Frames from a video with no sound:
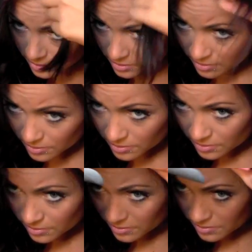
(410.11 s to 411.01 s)

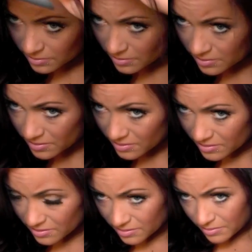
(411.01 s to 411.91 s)

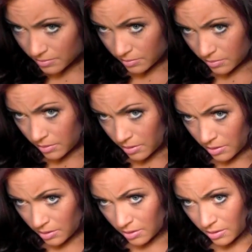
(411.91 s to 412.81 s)

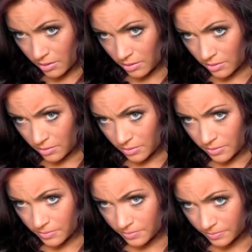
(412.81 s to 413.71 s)

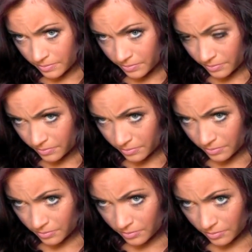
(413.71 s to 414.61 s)

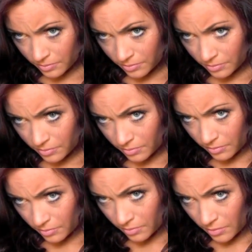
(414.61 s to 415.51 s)

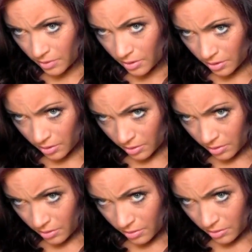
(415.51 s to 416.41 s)

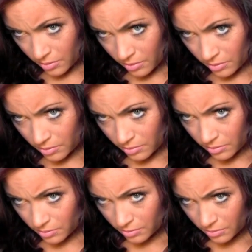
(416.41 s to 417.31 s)

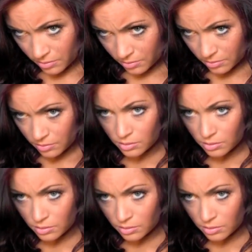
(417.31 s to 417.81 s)
Nothing is said.